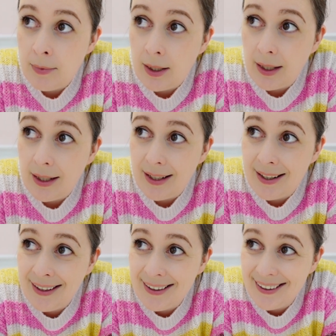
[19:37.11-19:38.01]
my
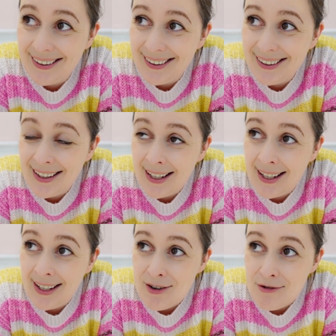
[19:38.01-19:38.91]

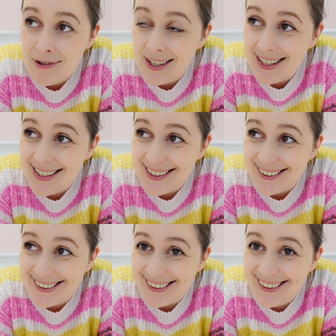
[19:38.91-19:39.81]

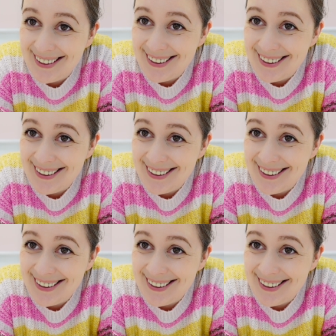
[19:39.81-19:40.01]
radio.